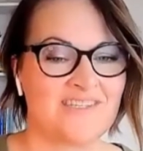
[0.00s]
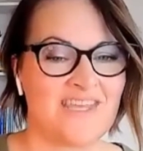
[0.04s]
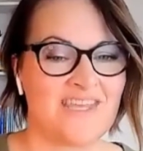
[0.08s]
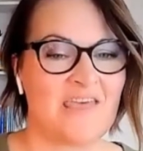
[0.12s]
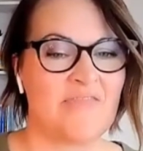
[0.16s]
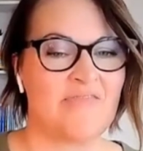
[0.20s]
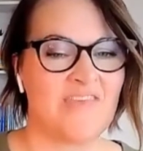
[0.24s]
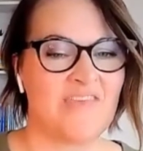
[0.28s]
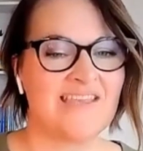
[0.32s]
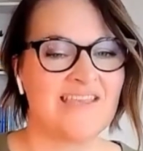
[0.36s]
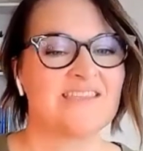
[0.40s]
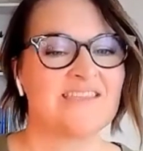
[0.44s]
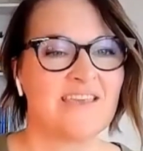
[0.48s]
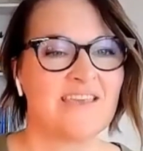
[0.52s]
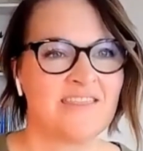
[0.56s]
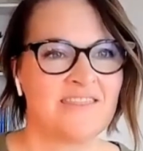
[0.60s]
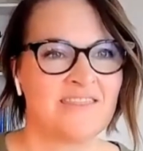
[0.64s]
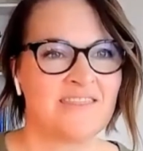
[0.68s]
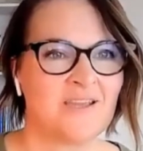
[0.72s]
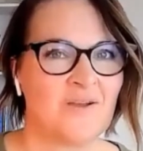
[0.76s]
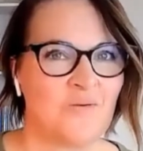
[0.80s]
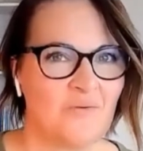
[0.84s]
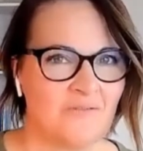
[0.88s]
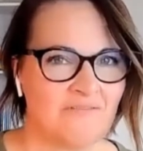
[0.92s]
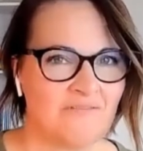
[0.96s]
And that's, I
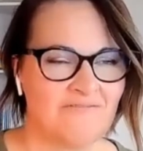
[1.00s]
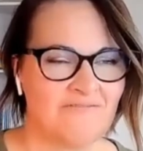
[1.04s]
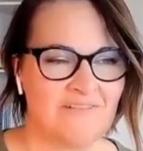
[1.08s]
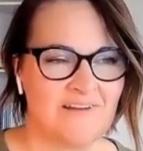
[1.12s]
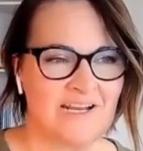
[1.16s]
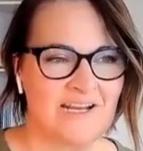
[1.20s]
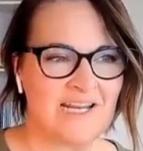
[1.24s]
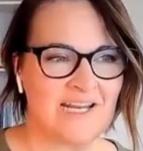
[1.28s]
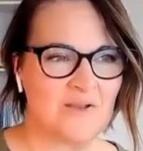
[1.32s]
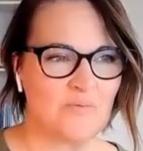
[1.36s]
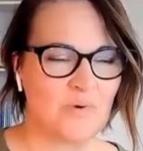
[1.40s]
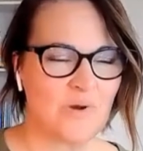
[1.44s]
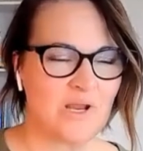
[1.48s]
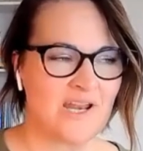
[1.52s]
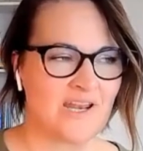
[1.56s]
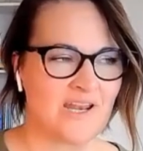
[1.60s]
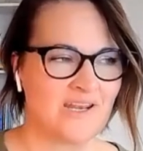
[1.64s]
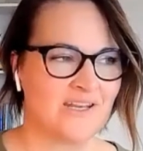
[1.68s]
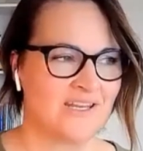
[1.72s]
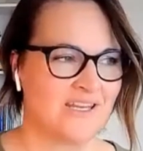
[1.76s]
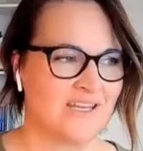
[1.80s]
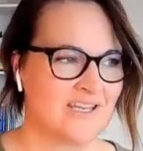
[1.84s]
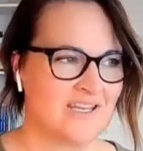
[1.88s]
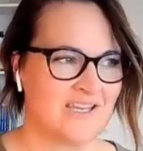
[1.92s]
think, really when